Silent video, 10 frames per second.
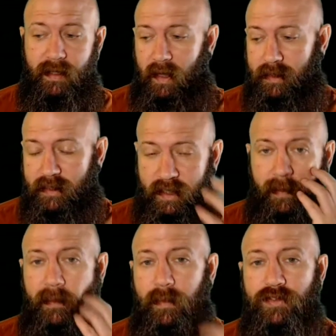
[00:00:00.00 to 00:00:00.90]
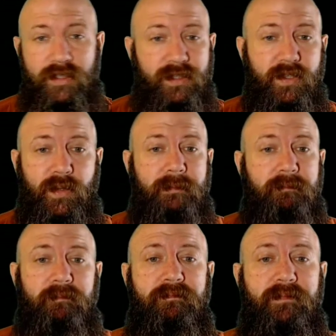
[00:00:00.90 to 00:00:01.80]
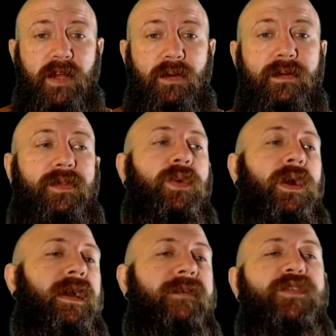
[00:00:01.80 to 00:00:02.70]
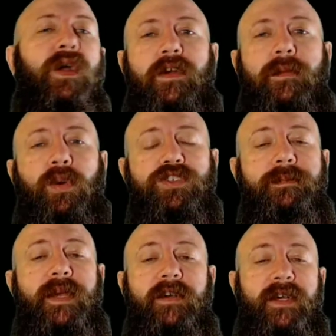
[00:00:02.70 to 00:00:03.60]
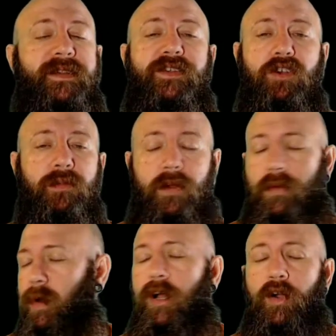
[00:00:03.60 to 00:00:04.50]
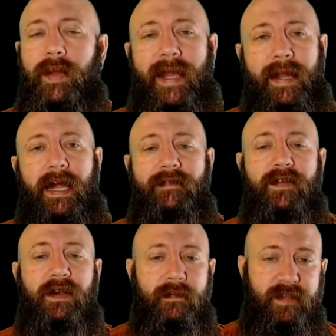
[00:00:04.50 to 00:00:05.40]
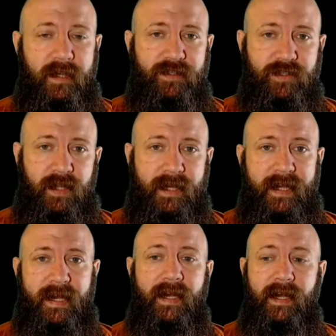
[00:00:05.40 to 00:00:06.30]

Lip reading: Some people just do it, if you have an abortion period, then you're a murderer. We can't have the conversation like that.